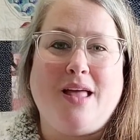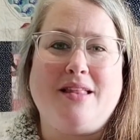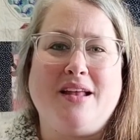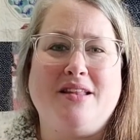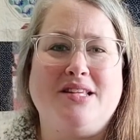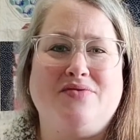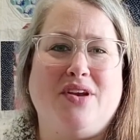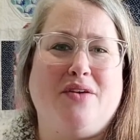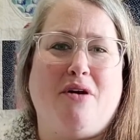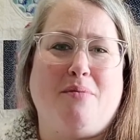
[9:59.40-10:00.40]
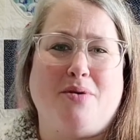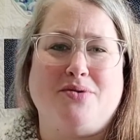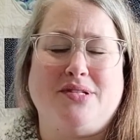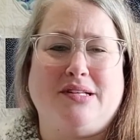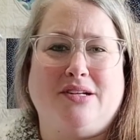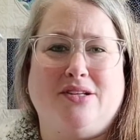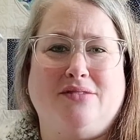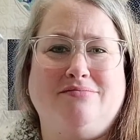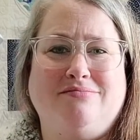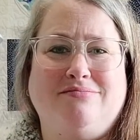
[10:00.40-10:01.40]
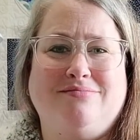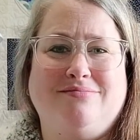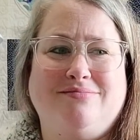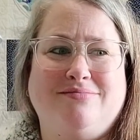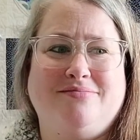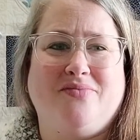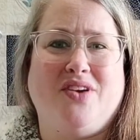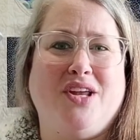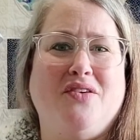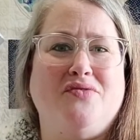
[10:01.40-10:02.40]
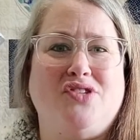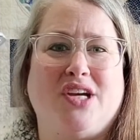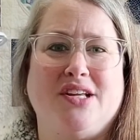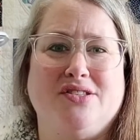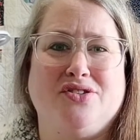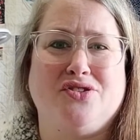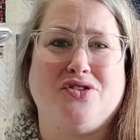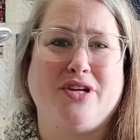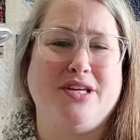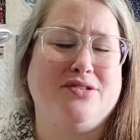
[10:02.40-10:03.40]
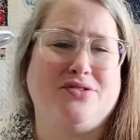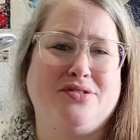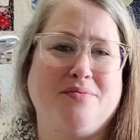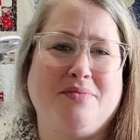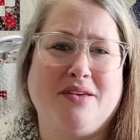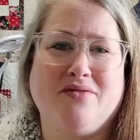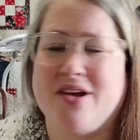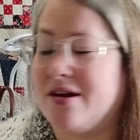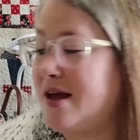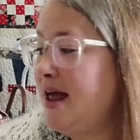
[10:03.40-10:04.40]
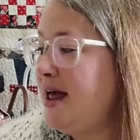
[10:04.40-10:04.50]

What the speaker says: at the end of this video, I'll post a little video of chickens or turkeys or something fun.